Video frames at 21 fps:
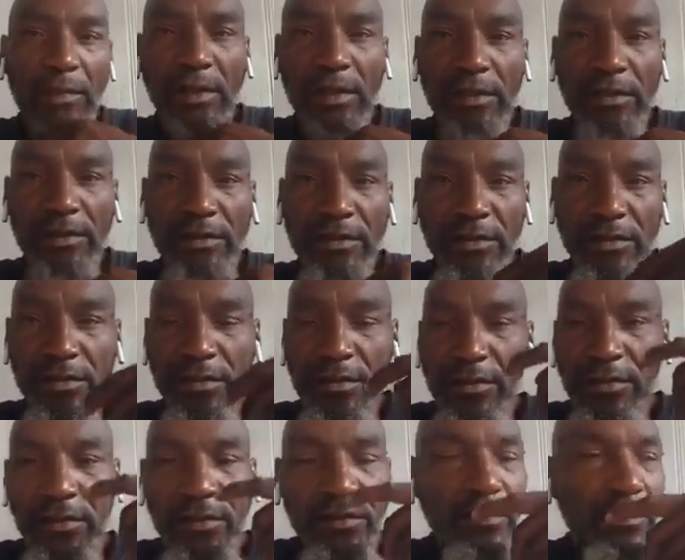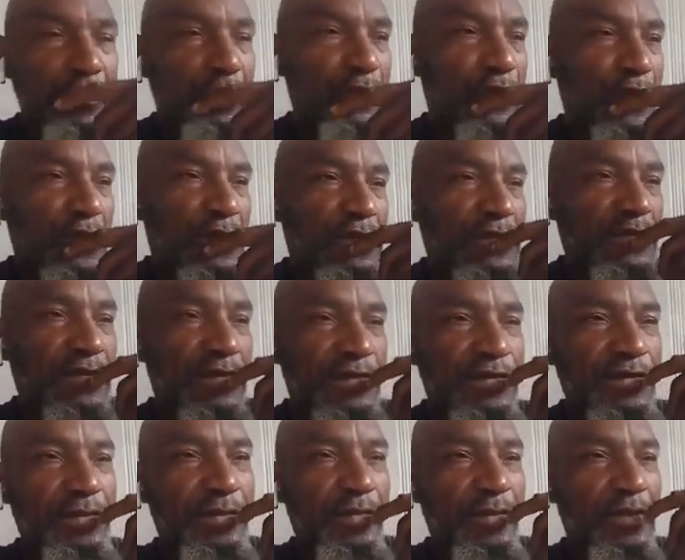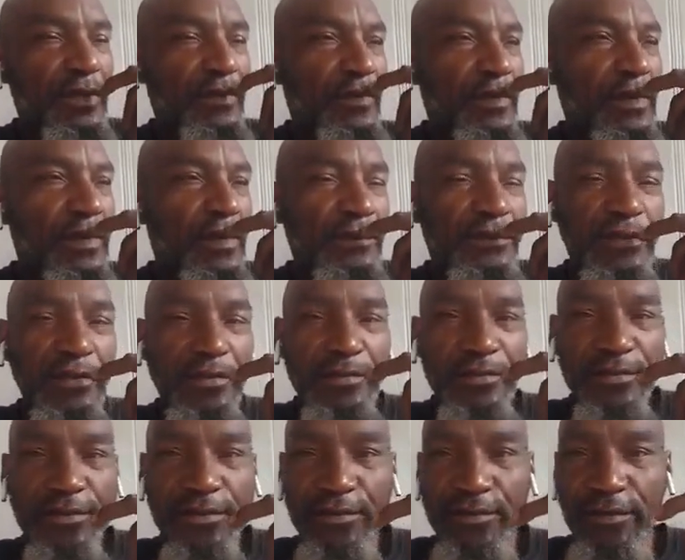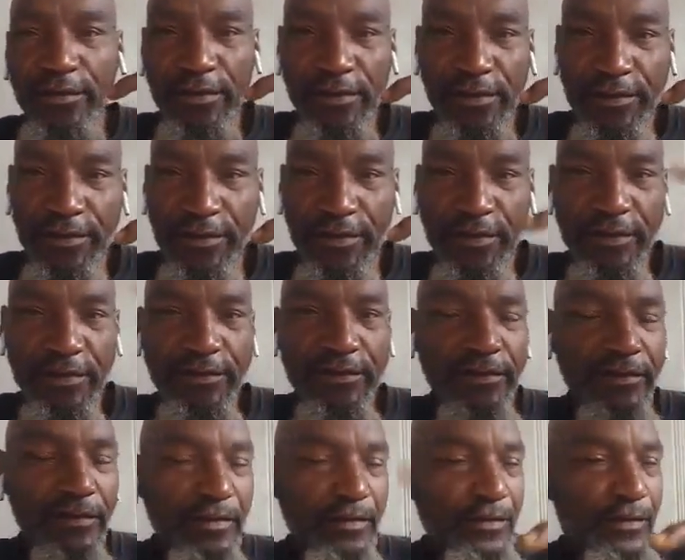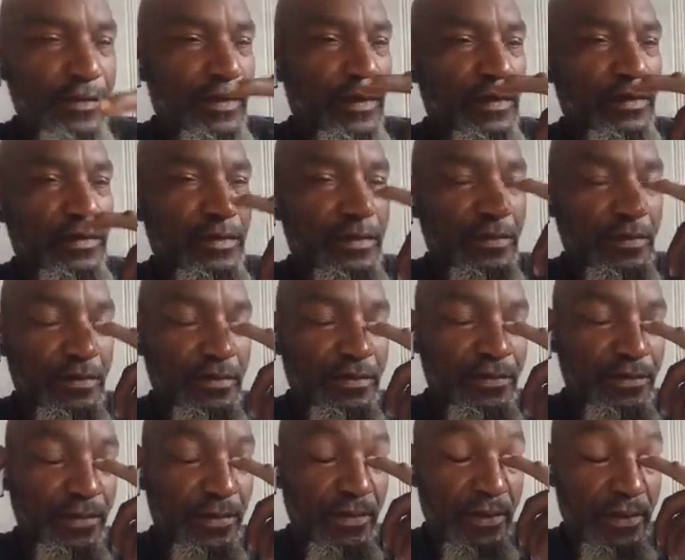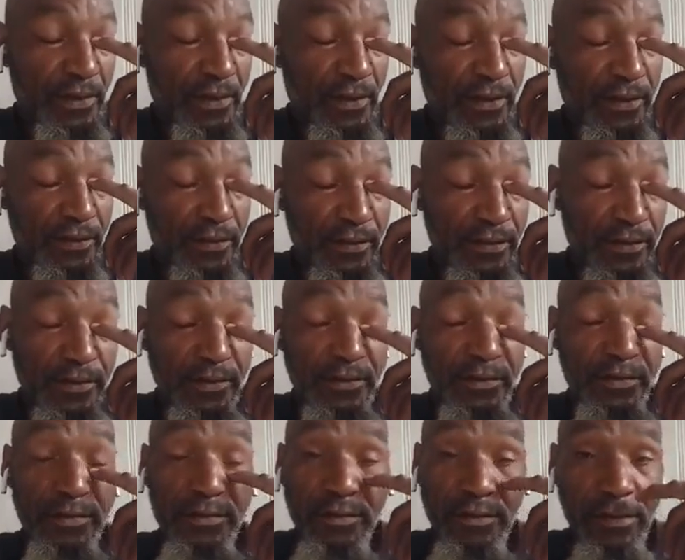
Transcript: Hey, good morning. This your boy Rob Thomas Jr. And this is the real news behind the news.